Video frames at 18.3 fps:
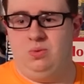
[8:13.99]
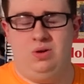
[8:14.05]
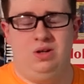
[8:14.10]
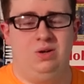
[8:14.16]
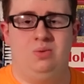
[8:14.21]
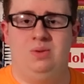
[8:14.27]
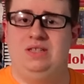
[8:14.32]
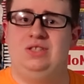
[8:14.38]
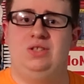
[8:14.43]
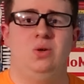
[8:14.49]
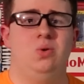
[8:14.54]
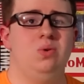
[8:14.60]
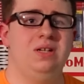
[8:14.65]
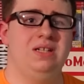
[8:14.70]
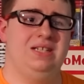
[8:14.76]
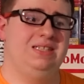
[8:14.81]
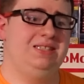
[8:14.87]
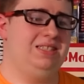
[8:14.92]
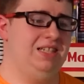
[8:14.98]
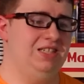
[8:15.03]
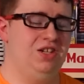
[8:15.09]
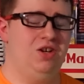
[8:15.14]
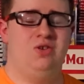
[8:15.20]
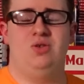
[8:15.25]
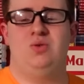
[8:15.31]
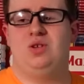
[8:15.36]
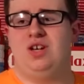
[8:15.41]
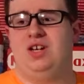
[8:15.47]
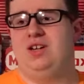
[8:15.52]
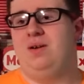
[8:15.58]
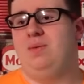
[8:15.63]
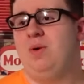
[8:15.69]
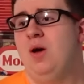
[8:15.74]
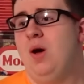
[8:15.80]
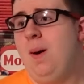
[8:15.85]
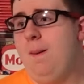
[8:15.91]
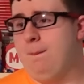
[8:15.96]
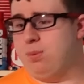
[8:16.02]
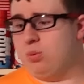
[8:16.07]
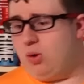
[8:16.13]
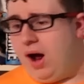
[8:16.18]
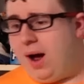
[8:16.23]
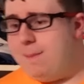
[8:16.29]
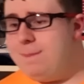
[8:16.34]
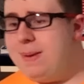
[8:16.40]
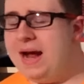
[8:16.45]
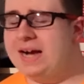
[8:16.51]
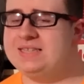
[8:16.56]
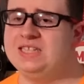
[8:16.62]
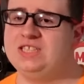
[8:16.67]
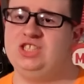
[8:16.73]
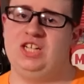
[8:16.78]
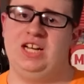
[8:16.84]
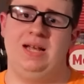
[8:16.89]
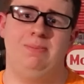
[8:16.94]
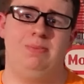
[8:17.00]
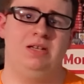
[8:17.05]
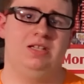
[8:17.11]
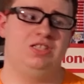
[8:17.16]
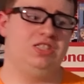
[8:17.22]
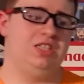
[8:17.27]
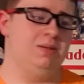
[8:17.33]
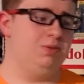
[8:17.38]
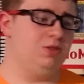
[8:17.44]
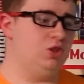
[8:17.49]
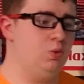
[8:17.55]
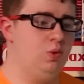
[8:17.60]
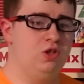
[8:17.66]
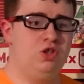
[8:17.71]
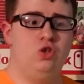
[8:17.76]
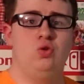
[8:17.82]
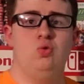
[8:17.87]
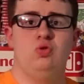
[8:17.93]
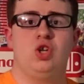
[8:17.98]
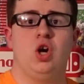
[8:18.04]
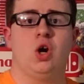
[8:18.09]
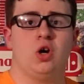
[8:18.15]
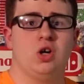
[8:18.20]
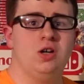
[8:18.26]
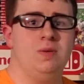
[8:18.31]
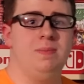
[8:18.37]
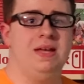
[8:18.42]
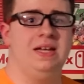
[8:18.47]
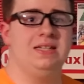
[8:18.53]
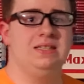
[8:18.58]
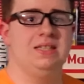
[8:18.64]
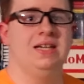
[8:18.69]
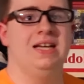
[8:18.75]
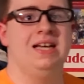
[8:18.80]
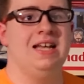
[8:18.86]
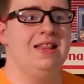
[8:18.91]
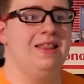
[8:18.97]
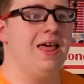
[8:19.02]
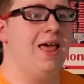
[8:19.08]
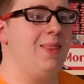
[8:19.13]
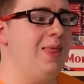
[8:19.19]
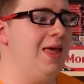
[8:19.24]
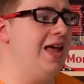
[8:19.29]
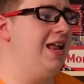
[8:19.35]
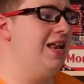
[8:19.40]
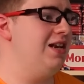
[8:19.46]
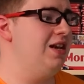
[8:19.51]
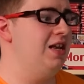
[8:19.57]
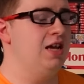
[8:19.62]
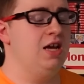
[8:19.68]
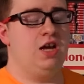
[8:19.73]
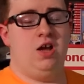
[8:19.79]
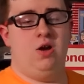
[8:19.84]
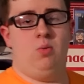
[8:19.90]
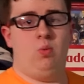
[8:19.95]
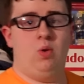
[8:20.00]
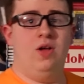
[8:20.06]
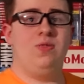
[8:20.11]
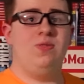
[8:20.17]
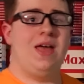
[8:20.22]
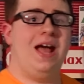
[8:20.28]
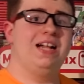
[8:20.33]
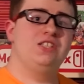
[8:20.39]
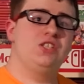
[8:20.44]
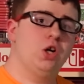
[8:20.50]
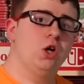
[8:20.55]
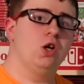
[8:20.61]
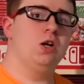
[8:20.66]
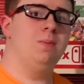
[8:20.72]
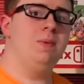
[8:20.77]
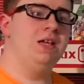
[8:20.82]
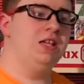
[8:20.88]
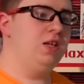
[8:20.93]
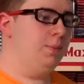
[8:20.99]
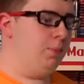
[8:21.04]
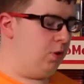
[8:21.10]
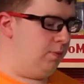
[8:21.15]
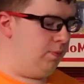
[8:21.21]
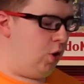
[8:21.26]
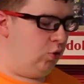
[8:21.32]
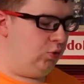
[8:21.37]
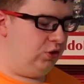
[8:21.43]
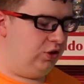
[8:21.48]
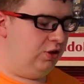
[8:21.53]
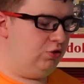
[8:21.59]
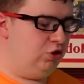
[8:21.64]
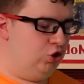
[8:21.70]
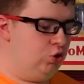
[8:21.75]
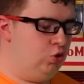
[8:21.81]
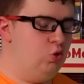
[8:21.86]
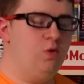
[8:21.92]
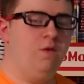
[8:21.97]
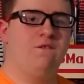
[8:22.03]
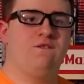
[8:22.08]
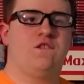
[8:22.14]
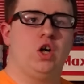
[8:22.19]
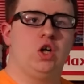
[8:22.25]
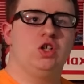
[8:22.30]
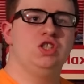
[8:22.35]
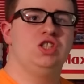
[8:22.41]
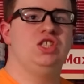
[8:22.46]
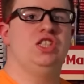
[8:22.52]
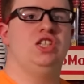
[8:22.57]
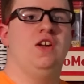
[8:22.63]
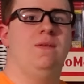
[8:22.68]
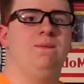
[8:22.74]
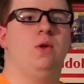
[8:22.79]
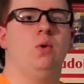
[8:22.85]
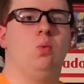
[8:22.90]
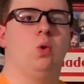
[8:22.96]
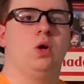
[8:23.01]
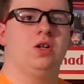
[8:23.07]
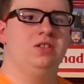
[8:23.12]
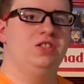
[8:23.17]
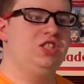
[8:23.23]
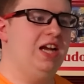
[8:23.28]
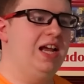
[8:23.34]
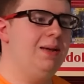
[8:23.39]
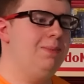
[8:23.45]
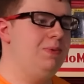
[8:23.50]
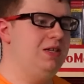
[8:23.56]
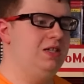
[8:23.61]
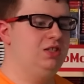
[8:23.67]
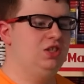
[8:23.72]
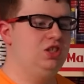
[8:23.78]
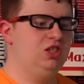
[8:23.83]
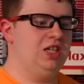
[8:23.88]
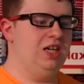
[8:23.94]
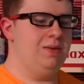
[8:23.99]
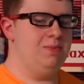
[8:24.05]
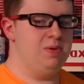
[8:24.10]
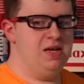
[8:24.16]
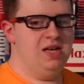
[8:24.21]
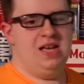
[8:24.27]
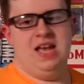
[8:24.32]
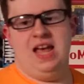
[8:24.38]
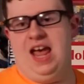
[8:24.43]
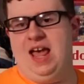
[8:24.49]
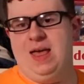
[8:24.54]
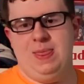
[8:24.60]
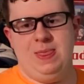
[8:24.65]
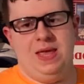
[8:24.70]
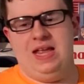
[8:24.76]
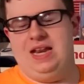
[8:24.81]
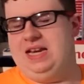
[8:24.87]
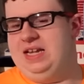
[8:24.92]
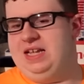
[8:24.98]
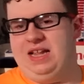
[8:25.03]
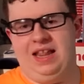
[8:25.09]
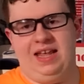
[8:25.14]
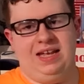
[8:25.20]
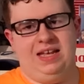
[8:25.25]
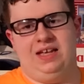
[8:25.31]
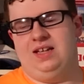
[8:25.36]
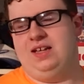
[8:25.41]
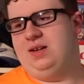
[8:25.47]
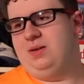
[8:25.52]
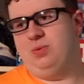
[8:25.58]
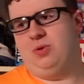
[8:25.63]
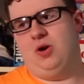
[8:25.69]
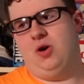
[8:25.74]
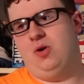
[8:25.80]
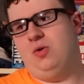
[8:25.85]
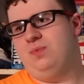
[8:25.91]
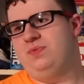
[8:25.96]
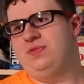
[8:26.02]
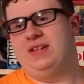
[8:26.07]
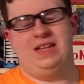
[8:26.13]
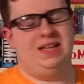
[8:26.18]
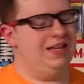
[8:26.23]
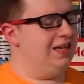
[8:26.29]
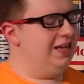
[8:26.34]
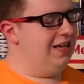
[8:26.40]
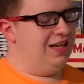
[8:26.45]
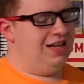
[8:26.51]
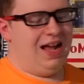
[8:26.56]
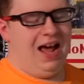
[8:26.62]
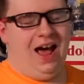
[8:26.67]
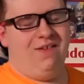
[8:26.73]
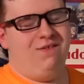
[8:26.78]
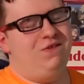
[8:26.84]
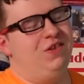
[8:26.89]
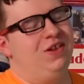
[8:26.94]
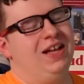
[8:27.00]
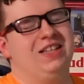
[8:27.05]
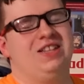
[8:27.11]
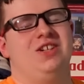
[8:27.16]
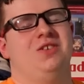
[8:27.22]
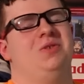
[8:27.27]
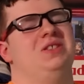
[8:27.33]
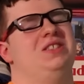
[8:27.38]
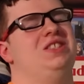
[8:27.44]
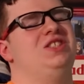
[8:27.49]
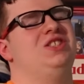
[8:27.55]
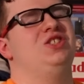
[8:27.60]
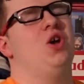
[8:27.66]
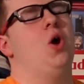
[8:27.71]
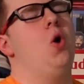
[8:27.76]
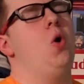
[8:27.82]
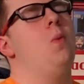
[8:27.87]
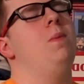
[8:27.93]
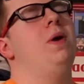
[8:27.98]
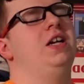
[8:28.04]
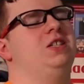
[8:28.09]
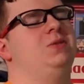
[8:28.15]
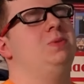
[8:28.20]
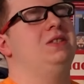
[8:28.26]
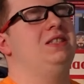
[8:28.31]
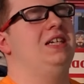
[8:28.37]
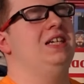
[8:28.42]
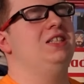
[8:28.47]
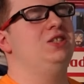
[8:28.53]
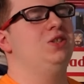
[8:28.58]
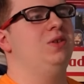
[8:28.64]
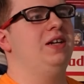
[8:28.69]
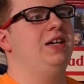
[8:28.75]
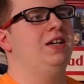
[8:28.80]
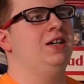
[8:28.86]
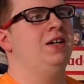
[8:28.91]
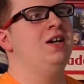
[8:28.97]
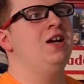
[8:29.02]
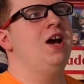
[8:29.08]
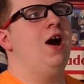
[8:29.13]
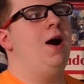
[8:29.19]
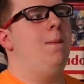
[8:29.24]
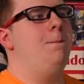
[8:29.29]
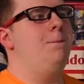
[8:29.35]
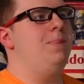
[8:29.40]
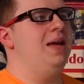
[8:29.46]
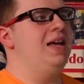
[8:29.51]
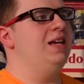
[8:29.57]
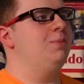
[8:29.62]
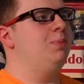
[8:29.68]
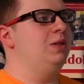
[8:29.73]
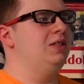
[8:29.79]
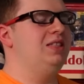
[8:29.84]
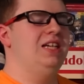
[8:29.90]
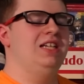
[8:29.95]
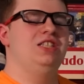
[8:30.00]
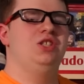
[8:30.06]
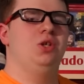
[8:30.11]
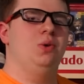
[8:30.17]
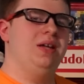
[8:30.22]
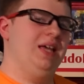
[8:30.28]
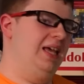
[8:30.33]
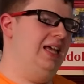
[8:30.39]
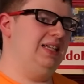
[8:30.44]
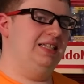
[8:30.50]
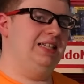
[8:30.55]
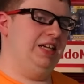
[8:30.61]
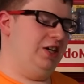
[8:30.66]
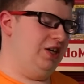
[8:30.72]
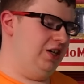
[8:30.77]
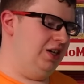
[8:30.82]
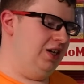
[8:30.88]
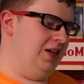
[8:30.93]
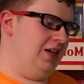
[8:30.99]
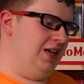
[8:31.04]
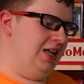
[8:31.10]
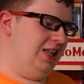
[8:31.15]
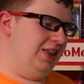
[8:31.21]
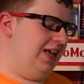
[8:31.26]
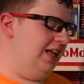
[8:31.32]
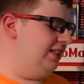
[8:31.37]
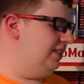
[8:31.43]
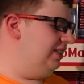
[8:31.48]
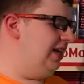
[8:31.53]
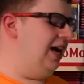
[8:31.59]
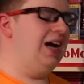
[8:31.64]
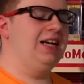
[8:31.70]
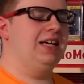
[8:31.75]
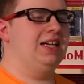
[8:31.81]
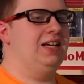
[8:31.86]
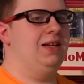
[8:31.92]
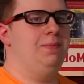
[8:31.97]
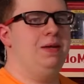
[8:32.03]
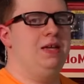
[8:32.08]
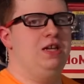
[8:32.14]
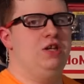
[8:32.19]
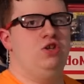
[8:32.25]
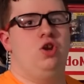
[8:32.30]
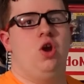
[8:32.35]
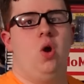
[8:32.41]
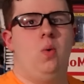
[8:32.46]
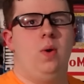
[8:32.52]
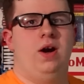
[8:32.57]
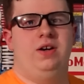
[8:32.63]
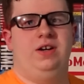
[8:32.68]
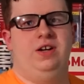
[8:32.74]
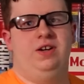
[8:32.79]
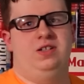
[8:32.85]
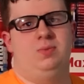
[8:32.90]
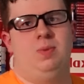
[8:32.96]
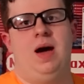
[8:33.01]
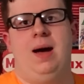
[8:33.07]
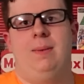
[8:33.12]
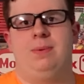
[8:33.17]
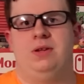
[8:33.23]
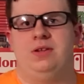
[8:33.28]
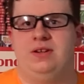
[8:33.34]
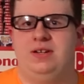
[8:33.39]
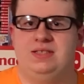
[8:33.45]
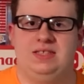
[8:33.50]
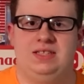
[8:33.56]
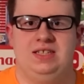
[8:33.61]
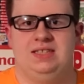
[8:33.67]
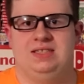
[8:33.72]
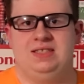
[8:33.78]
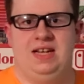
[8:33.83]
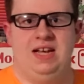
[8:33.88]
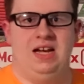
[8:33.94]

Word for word: what are we doing, Nintendo? You could have brought back the championships, do a new tournament, and then what that tournament, you promote the new version of the world championship. And then like, bro, I feel like there was so much potential here, a big potential hit here that's not gonna be nowhere near as popular as it is